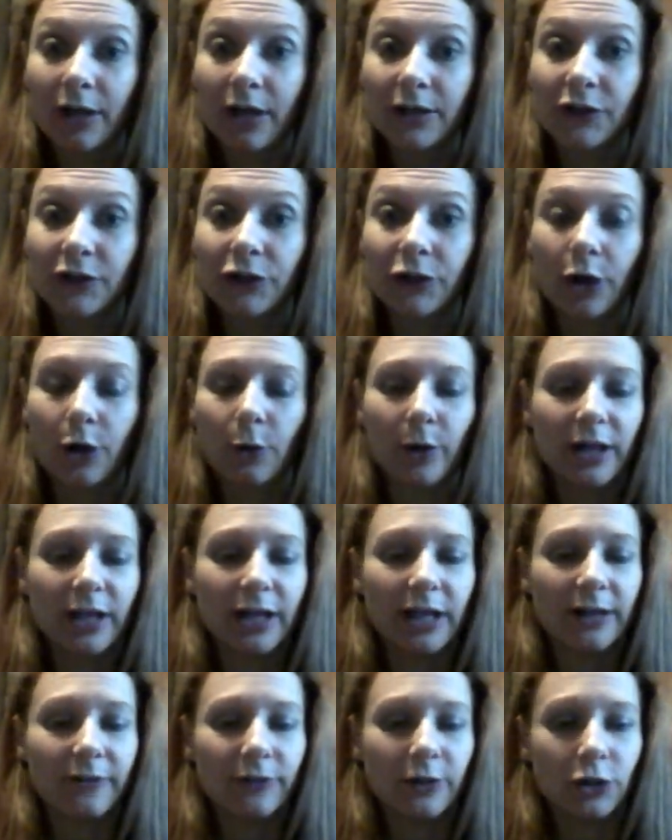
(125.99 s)
So,
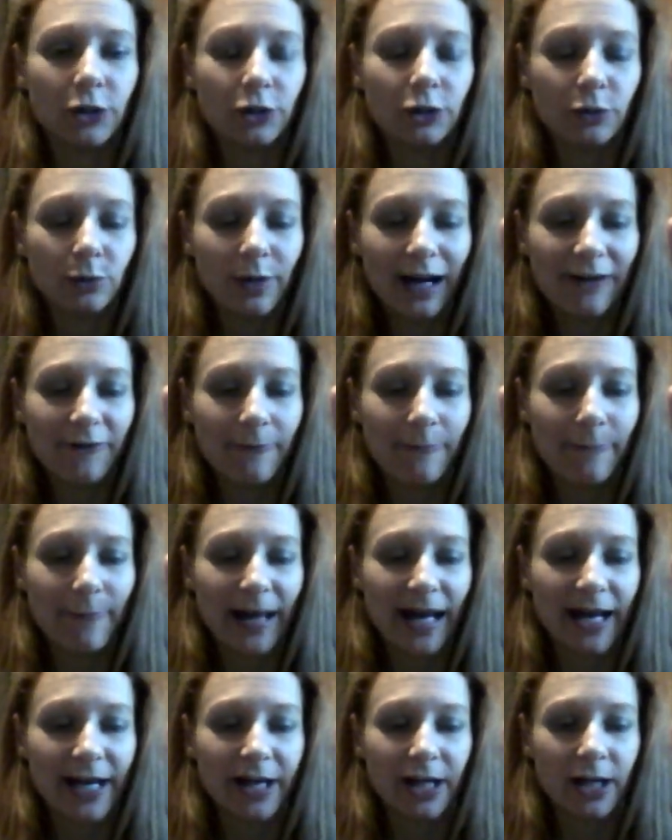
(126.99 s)
if you have
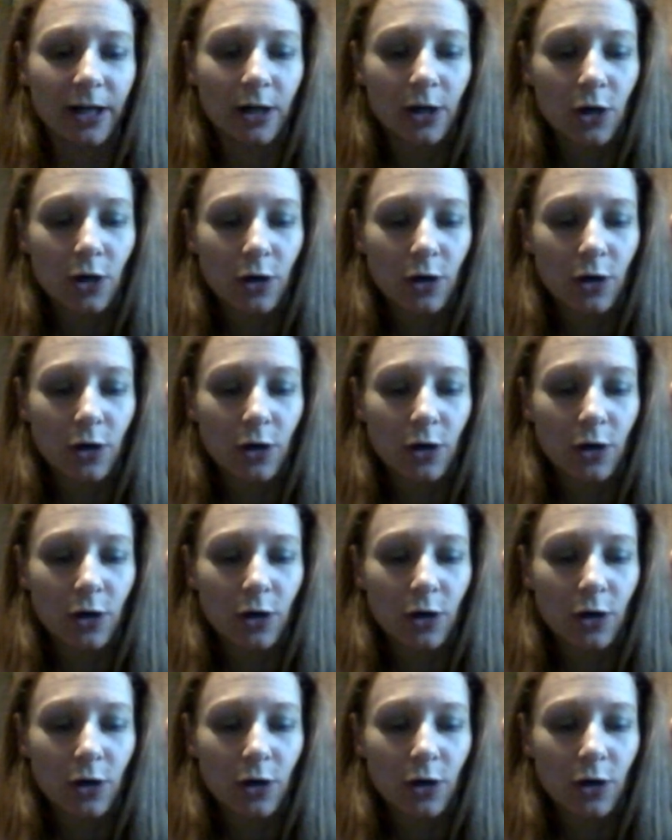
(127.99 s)
been